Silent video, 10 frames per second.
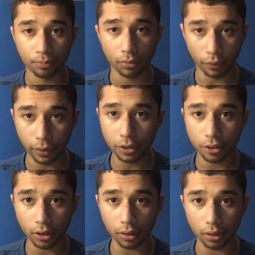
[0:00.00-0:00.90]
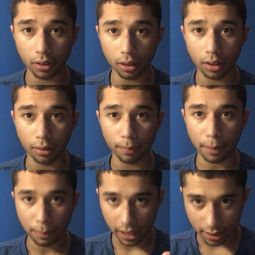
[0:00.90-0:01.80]
The future, my
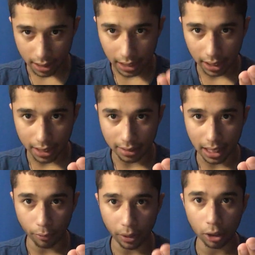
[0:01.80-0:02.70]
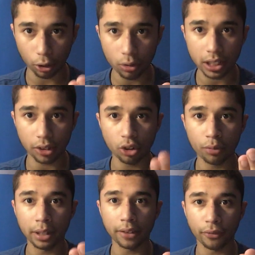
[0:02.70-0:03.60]
being said, is that we are losing too
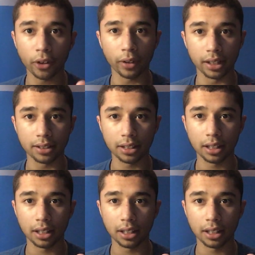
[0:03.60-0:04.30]
many furries.